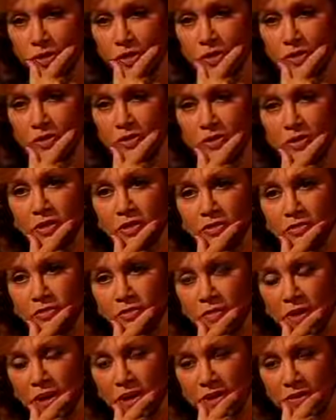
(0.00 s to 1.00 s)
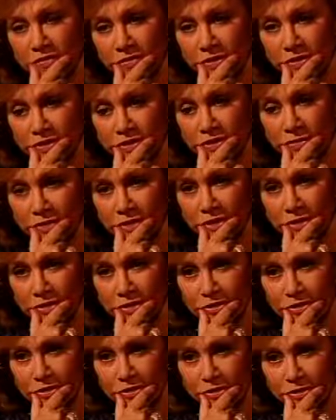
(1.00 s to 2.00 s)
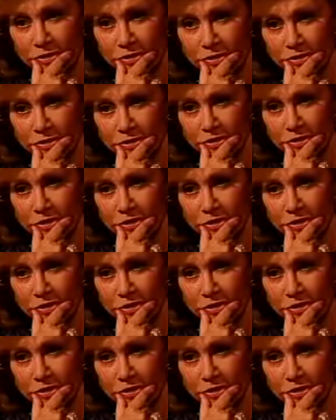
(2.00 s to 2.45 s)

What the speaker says: that did marvelous ones too,